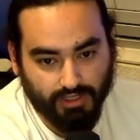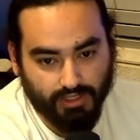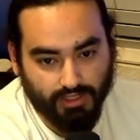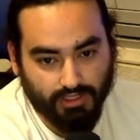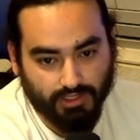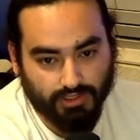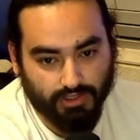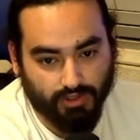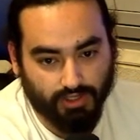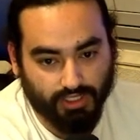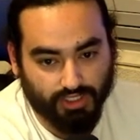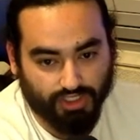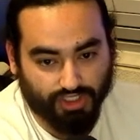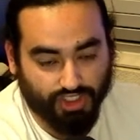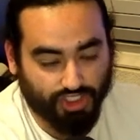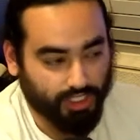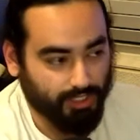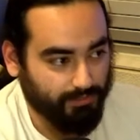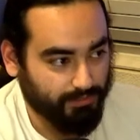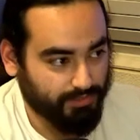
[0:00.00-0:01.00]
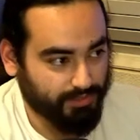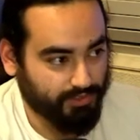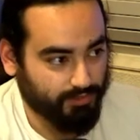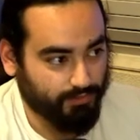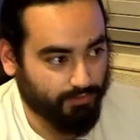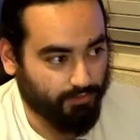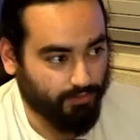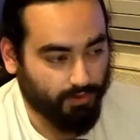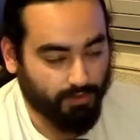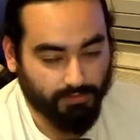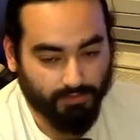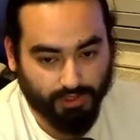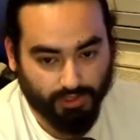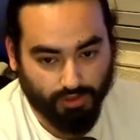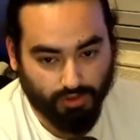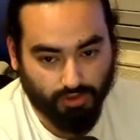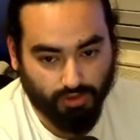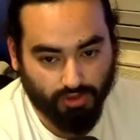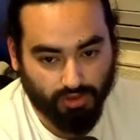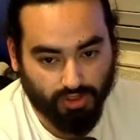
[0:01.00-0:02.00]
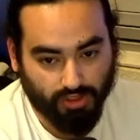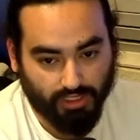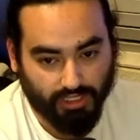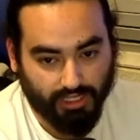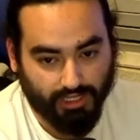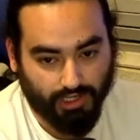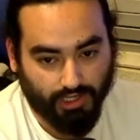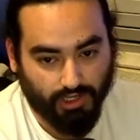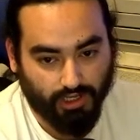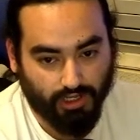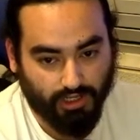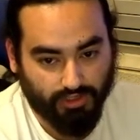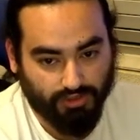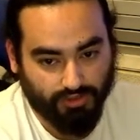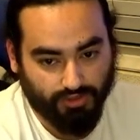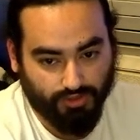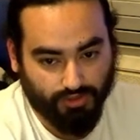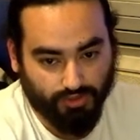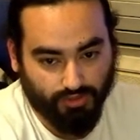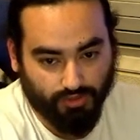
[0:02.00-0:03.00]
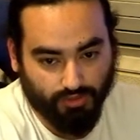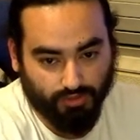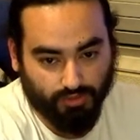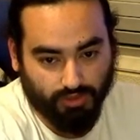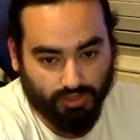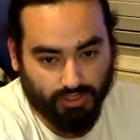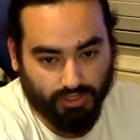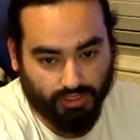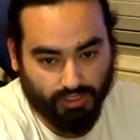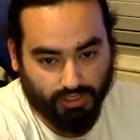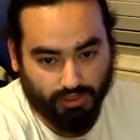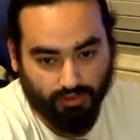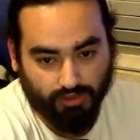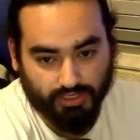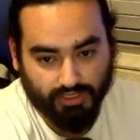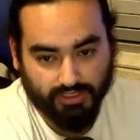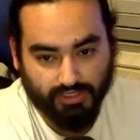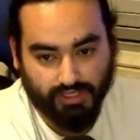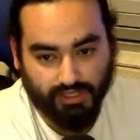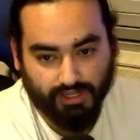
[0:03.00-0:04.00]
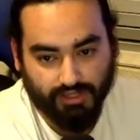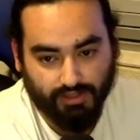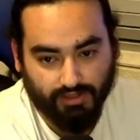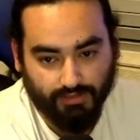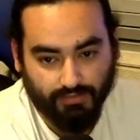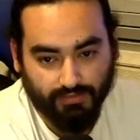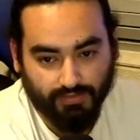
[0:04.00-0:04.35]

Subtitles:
So he jumps from the corner ladder onto Cody's ladder,